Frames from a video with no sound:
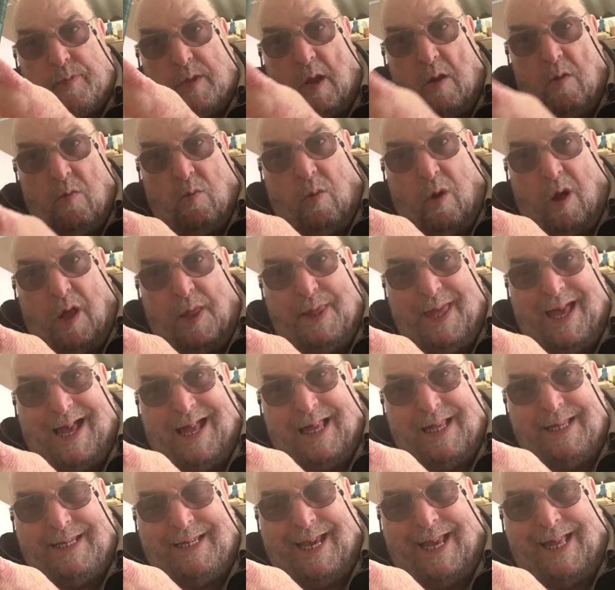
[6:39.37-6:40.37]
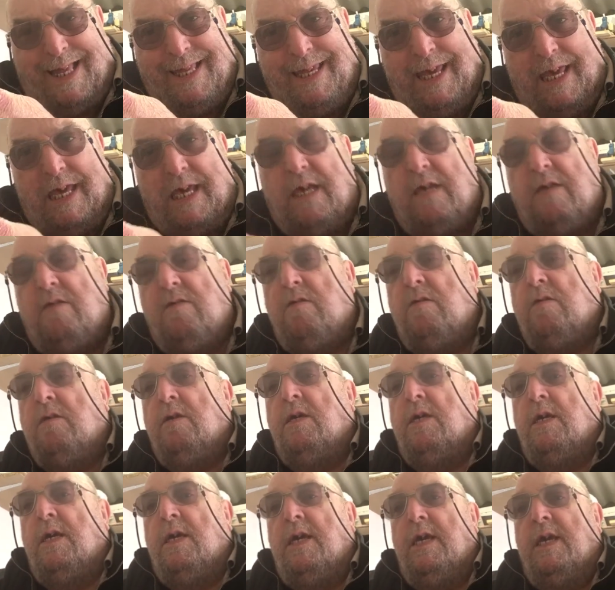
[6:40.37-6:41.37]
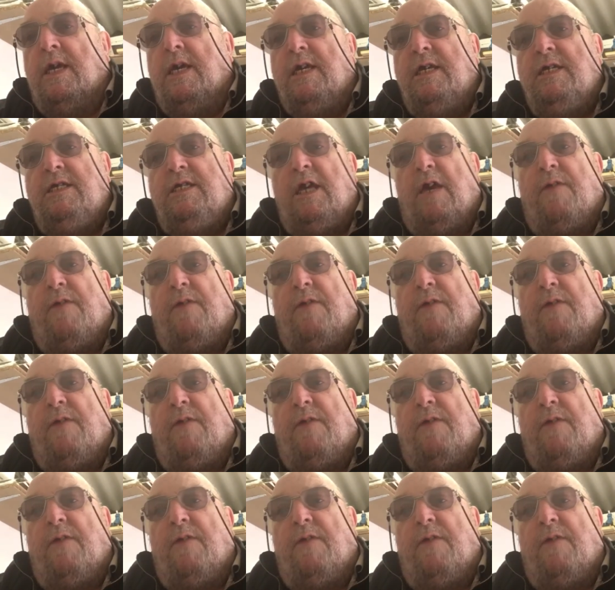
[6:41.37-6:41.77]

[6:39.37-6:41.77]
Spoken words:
what that'll tell you is